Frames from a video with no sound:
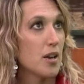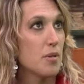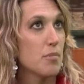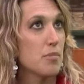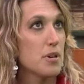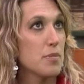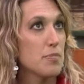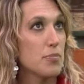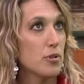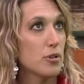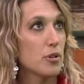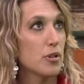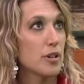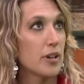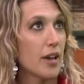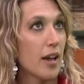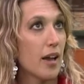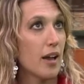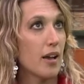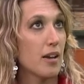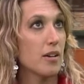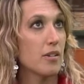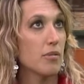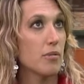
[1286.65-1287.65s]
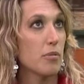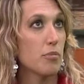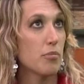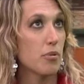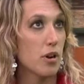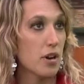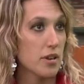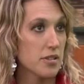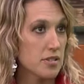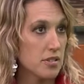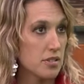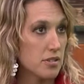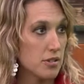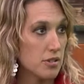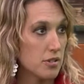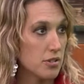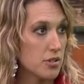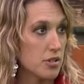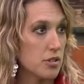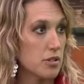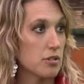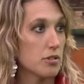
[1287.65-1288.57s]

people look at prostitution